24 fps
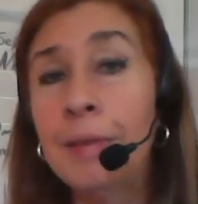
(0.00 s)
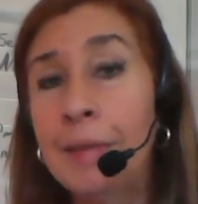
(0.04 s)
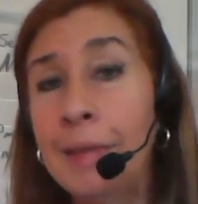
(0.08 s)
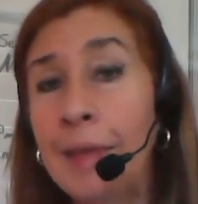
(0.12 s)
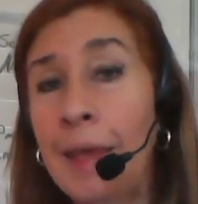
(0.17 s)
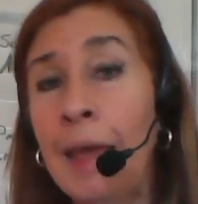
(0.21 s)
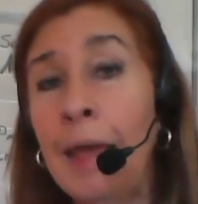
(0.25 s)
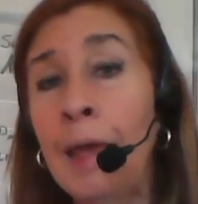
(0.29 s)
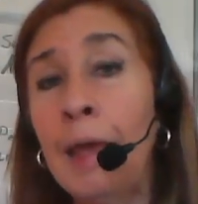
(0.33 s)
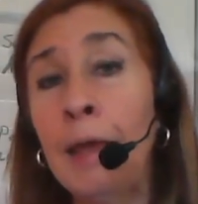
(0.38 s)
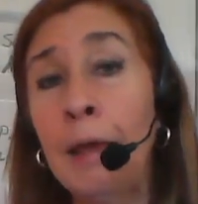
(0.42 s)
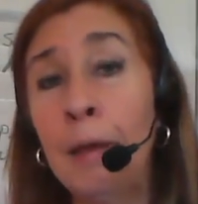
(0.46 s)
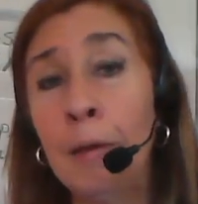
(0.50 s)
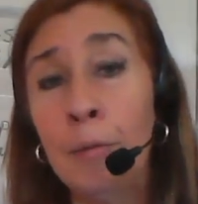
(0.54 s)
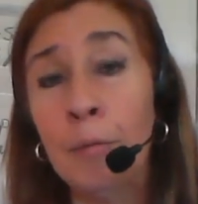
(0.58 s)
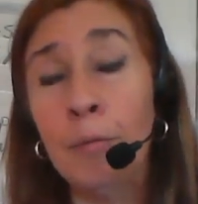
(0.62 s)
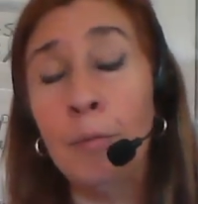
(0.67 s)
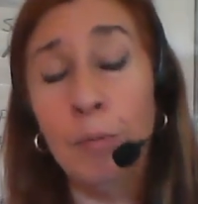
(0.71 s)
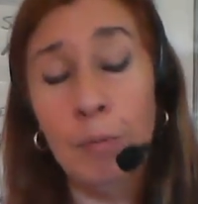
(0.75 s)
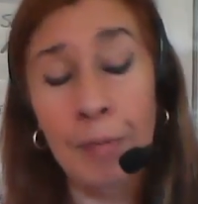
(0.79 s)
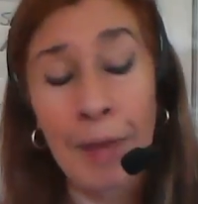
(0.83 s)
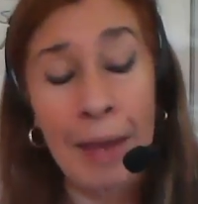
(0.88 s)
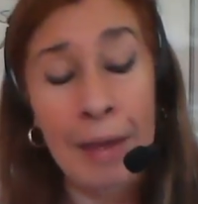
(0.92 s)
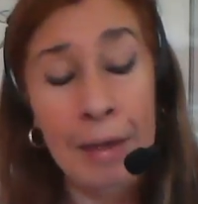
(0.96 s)
They
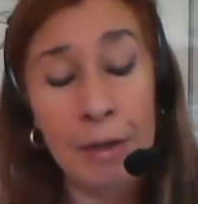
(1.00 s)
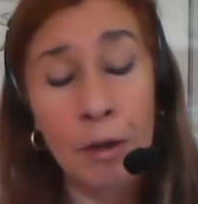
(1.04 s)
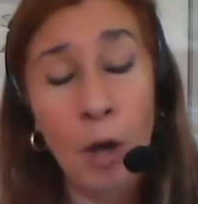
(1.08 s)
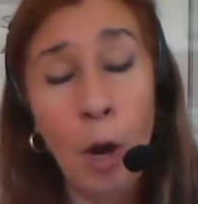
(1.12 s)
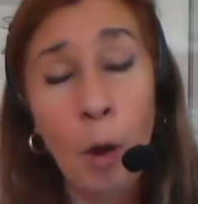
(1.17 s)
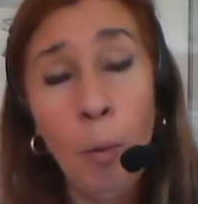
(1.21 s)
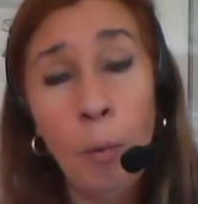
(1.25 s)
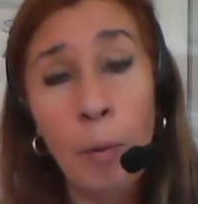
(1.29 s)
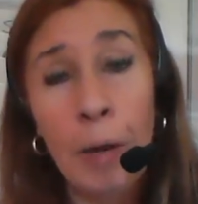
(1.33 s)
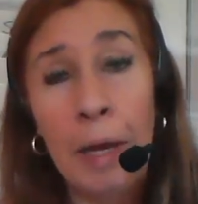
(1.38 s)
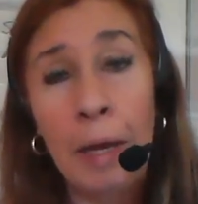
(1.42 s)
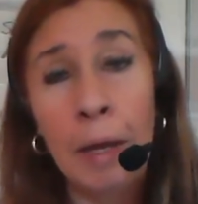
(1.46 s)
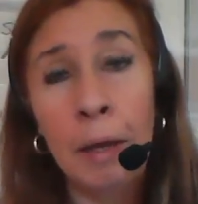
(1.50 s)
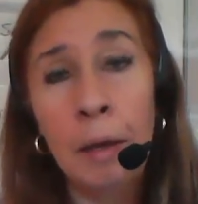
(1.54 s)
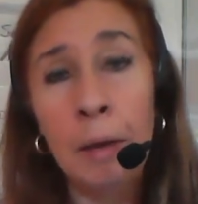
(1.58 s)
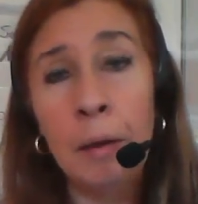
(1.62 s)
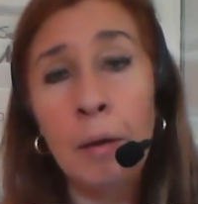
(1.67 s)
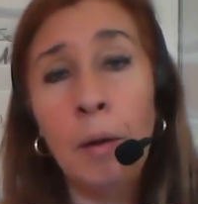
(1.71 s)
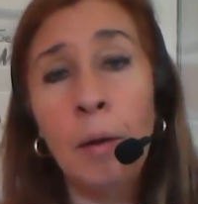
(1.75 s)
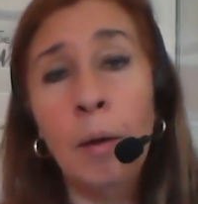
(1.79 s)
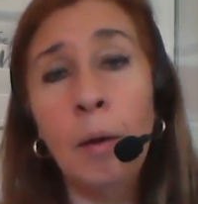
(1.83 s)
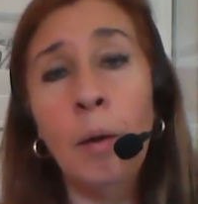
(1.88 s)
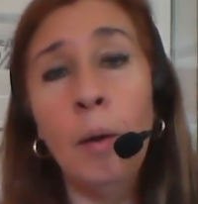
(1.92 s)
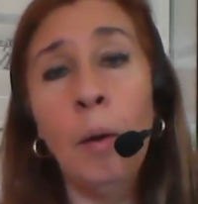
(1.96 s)
they know it,
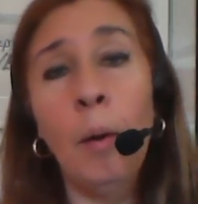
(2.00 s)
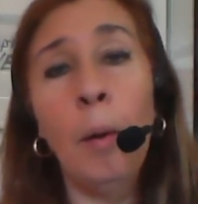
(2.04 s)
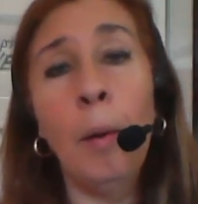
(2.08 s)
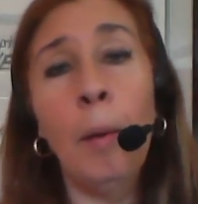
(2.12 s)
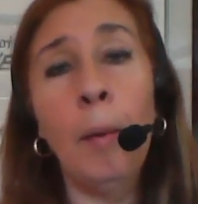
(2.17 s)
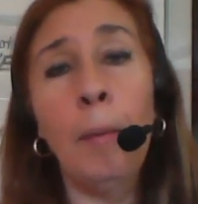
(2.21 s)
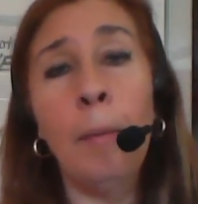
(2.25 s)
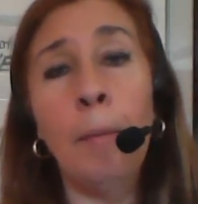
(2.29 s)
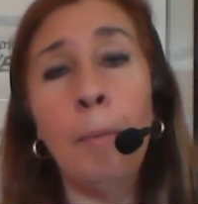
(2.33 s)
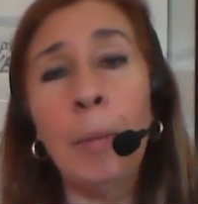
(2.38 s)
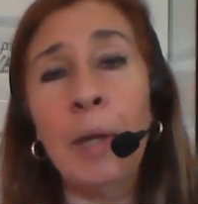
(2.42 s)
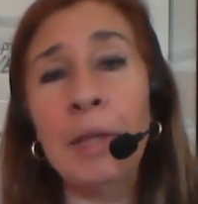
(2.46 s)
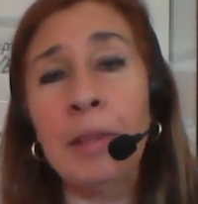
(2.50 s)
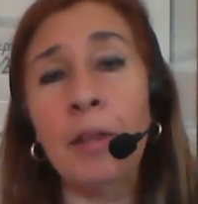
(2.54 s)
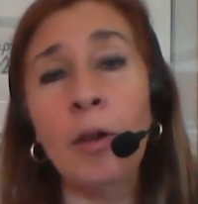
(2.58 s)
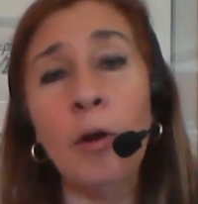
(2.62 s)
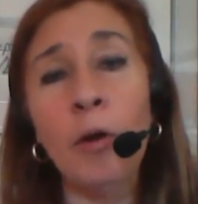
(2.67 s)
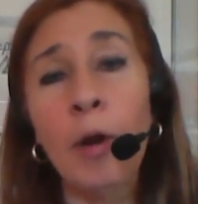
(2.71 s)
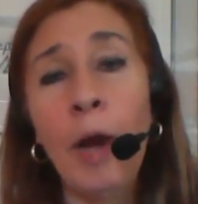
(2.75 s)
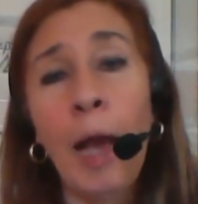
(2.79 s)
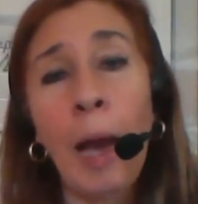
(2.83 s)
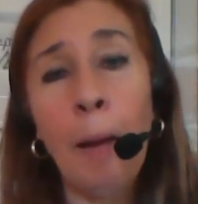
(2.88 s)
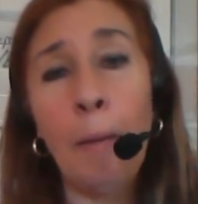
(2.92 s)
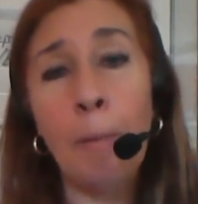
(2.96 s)
but
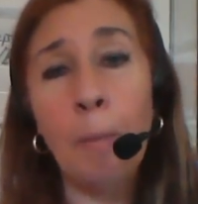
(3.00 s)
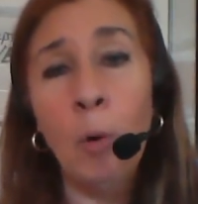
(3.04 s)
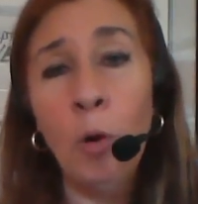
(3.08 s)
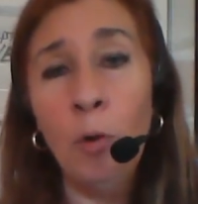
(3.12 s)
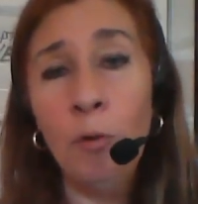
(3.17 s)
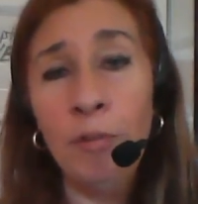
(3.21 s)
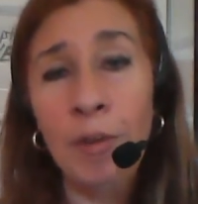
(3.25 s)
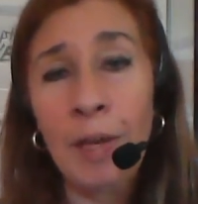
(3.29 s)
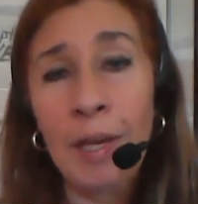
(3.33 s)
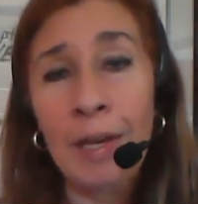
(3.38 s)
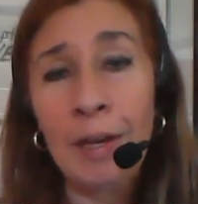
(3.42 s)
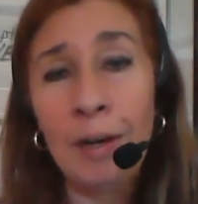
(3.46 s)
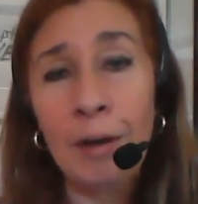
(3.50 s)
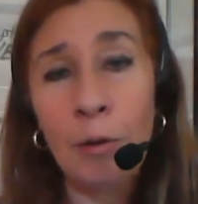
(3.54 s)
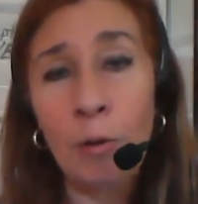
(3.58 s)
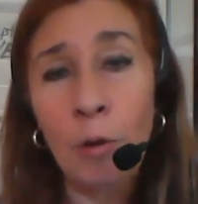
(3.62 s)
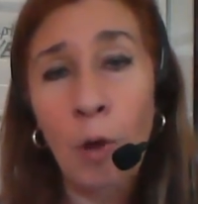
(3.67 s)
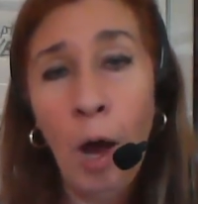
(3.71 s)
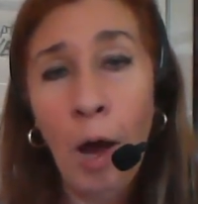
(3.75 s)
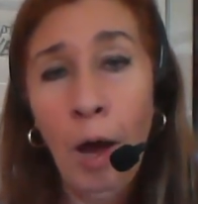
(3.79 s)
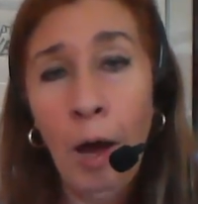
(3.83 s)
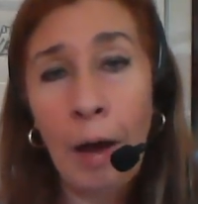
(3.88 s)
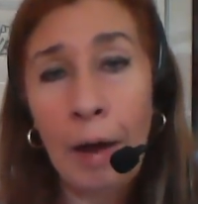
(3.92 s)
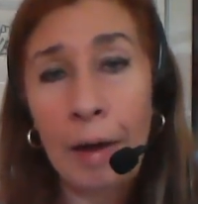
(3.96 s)
they're not moving it
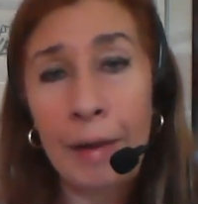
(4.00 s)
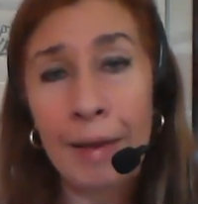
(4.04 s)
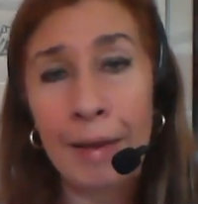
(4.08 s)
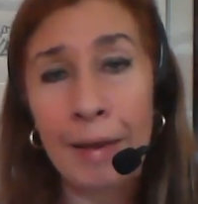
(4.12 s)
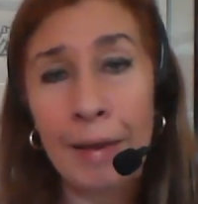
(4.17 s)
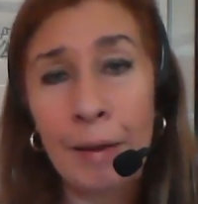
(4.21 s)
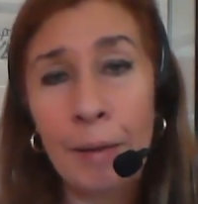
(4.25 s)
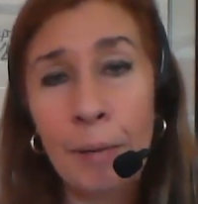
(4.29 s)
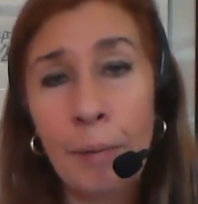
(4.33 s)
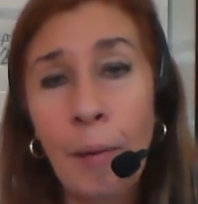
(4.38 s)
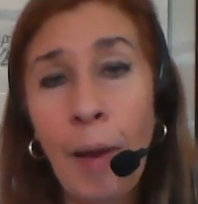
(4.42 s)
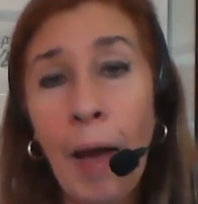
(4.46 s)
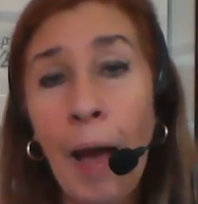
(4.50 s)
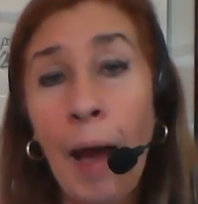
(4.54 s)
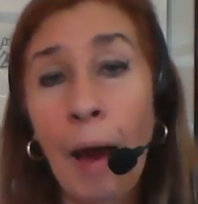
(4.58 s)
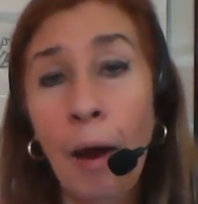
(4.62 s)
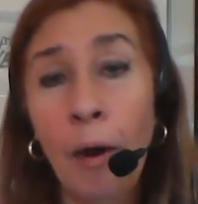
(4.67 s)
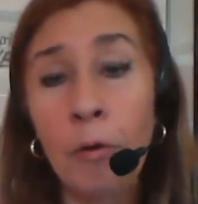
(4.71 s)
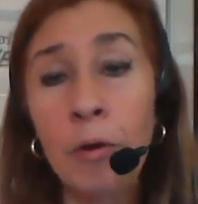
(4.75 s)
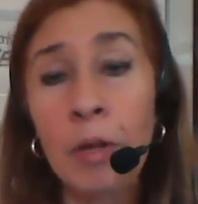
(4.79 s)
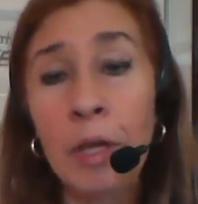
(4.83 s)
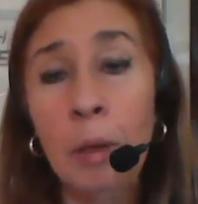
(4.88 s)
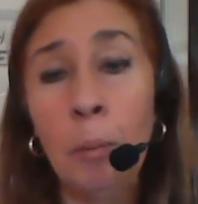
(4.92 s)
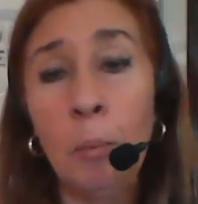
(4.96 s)
along.
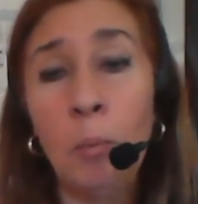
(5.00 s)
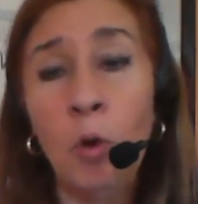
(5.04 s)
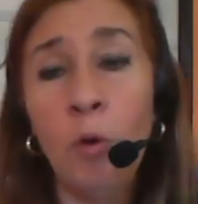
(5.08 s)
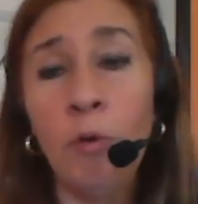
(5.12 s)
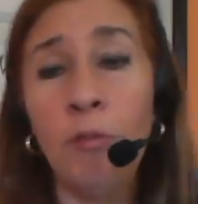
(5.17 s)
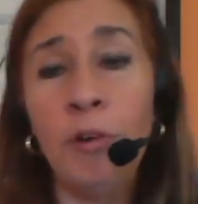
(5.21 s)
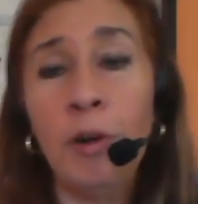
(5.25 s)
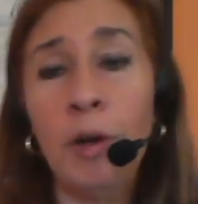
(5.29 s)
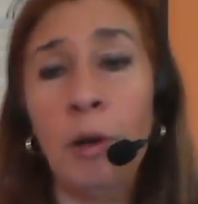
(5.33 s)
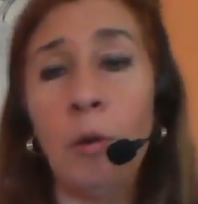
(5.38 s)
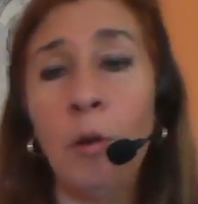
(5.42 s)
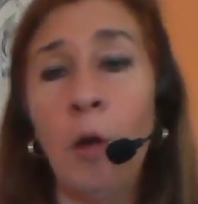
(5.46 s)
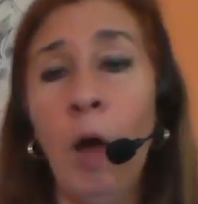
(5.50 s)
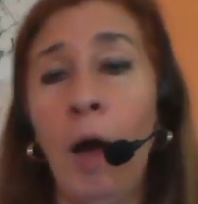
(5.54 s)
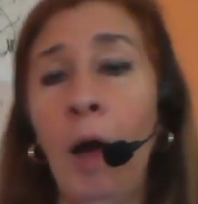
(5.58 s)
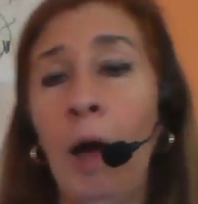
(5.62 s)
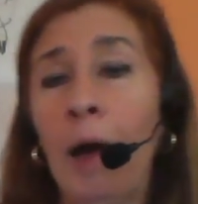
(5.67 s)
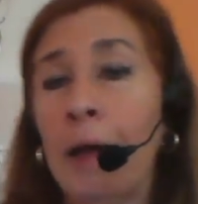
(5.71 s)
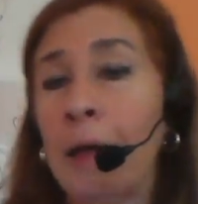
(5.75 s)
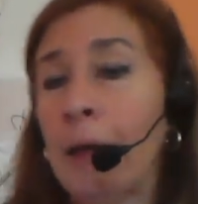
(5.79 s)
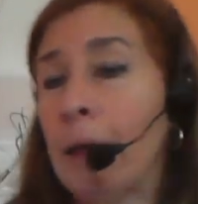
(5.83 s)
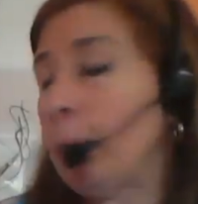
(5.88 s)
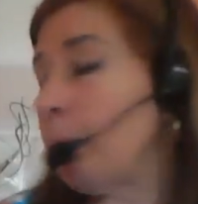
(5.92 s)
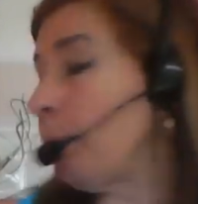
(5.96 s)
How do you move it
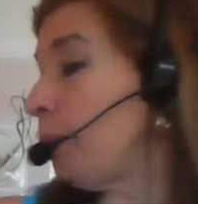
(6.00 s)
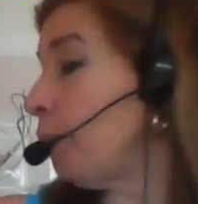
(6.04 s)
along?